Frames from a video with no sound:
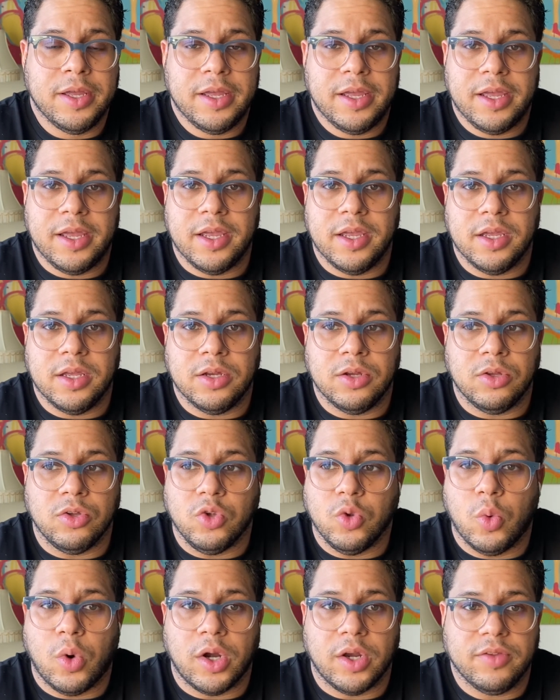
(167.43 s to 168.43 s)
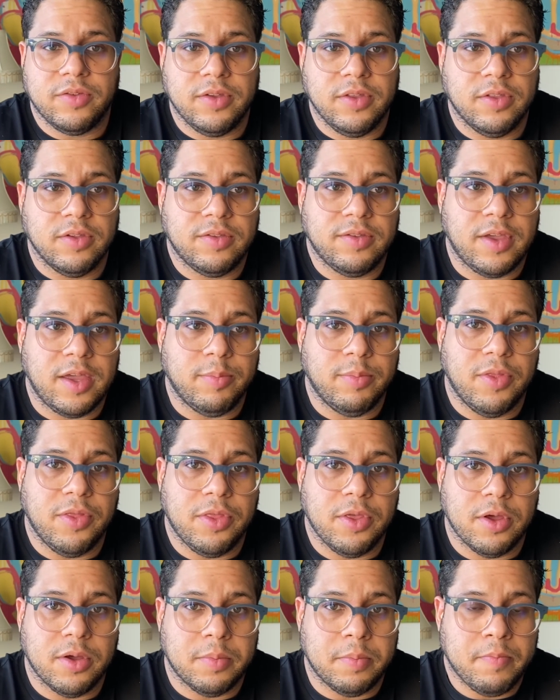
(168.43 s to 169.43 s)
and you want to see the same in
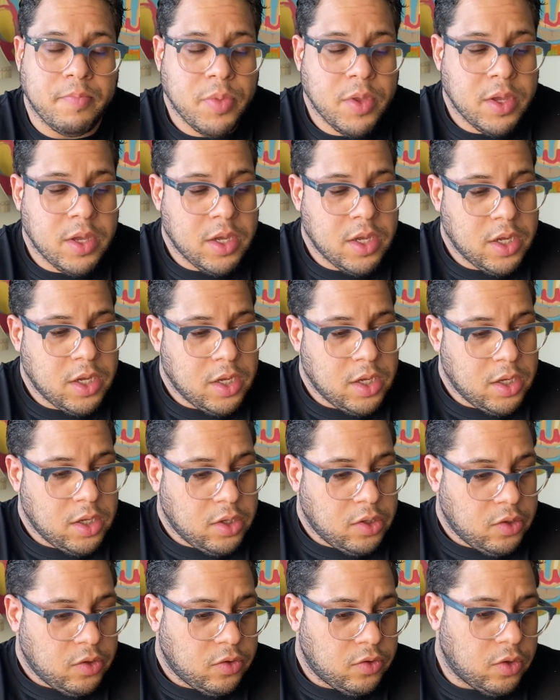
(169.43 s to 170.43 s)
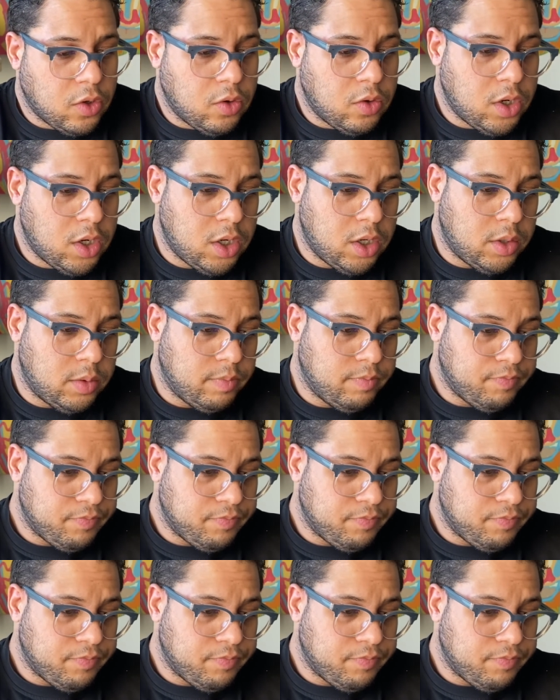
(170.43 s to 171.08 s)
them. So